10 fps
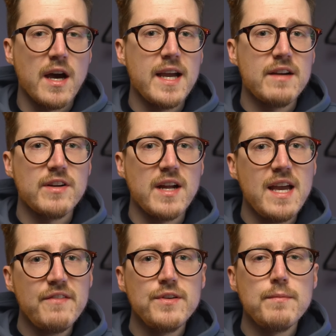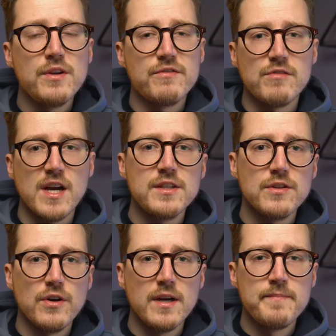However, if you move around a
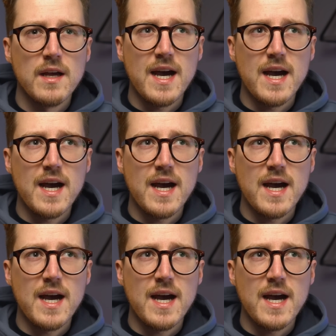lot